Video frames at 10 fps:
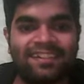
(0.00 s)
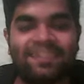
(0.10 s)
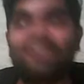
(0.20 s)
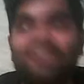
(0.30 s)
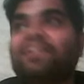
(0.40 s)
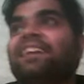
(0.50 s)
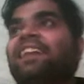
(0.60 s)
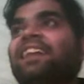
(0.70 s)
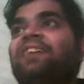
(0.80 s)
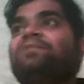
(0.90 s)
okay.
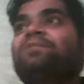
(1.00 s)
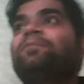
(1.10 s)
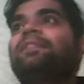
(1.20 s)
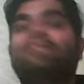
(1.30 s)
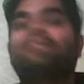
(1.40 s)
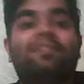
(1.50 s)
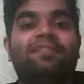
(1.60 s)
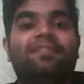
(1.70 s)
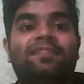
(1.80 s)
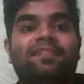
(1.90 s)
Thank you so much.
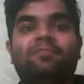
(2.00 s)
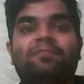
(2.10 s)
Give me a